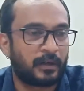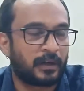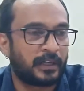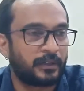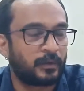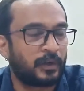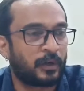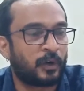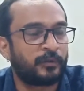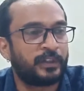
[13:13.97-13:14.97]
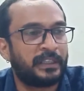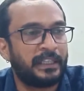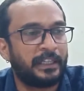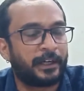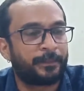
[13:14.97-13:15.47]
undertook along with
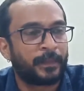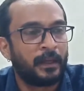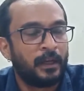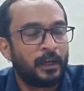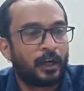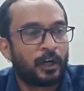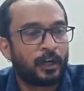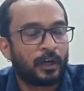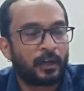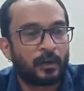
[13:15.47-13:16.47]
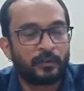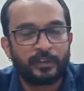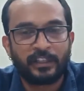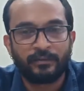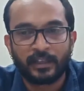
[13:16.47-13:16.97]

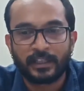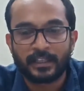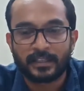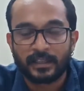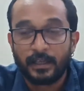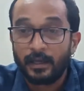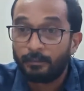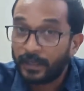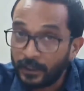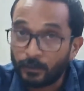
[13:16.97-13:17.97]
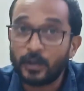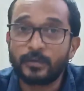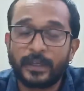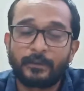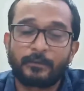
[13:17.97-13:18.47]
the workers. But it was
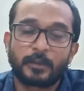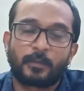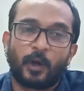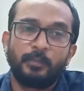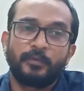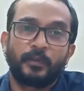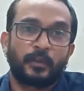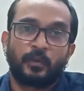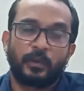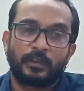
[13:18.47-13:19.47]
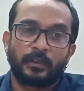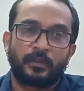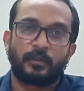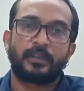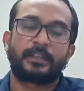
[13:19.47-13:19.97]
when it was brought before the
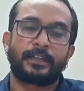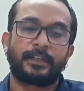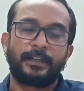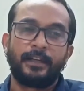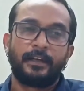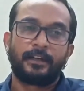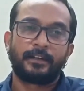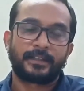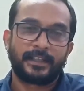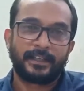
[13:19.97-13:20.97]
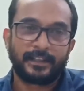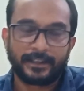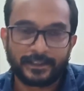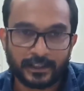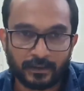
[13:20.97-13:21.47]
court said
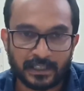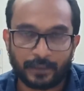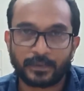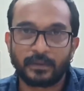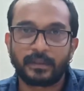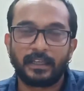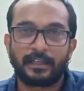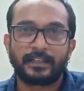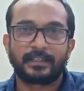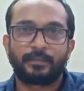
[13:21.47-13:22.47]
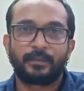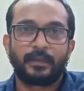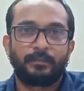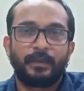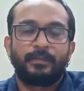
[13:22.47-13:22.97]
that this was absolutely unacceptable.
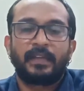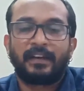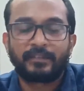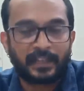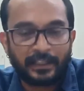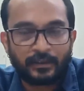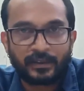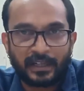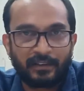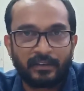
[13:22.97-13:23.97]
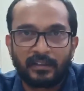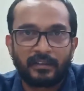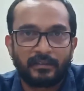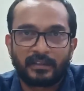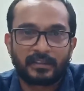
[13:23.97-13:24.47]
People have the right to travel.
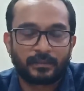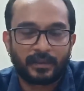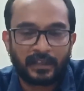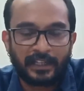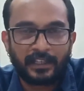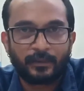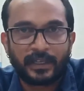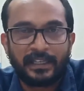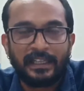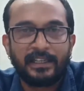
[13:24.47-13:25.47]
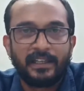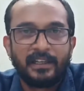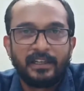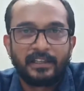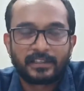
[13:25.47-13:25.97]
It's 19(1)(d),
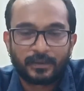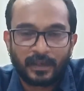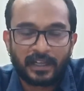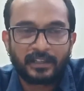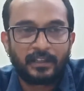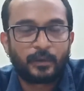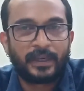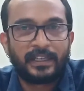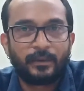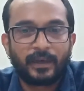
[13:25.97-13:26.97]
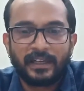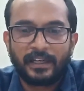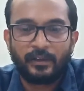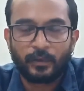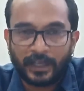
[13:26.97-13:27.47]
it's Article 21,
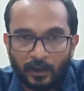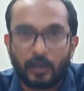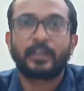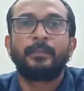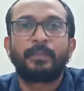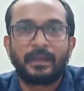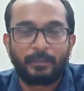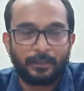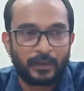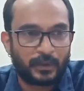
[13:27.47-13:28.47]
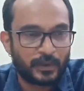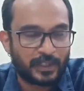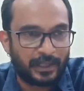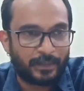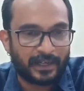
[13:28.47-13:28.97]
and you cannot compel people to
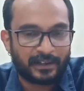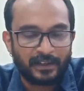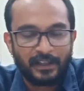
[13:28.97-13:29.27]
stay back.